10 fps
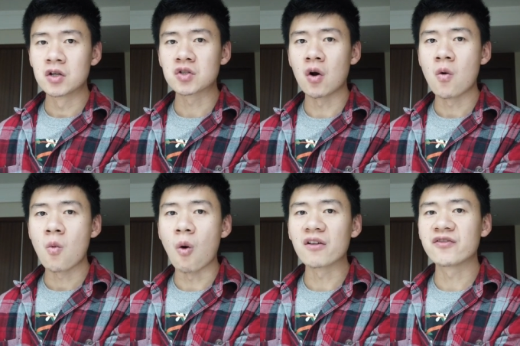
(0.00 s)
So
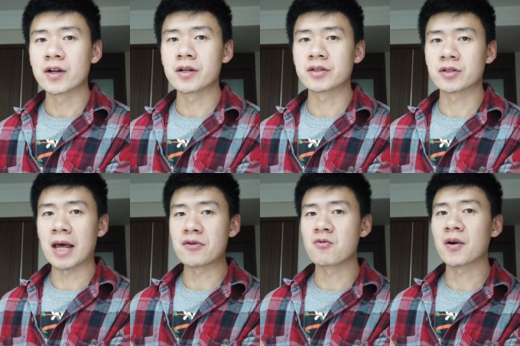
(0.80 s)
what feelings
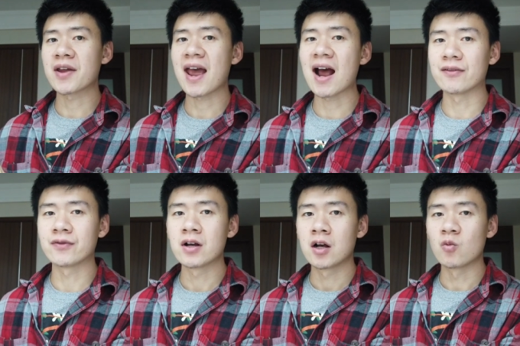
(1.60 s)
that you want to have
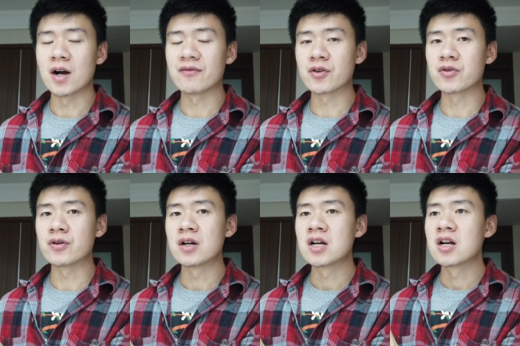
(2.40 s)
whenever
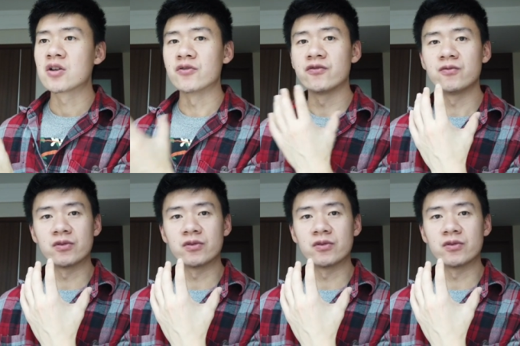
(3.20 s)
you you